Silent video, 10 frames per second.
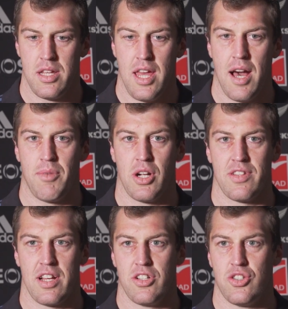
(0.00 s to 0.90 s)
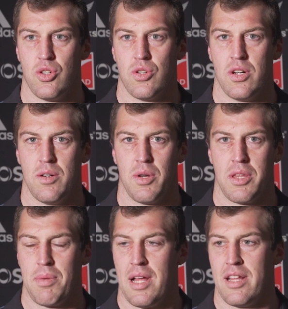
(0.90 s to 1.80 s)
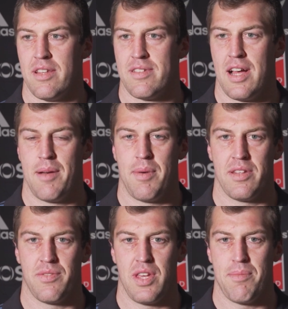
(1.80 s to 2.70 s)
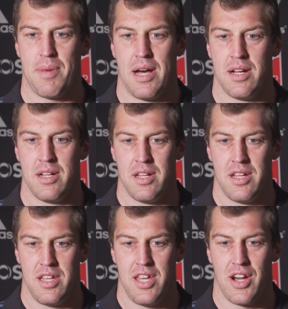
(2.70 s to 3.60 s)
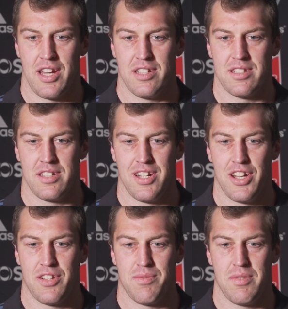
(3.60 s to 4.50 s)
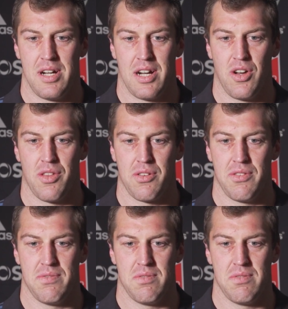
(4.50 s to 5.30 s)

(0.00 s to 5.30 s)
Yeah, I'm not exactly sure what the plan is as of yet, but yeah, I guess I got through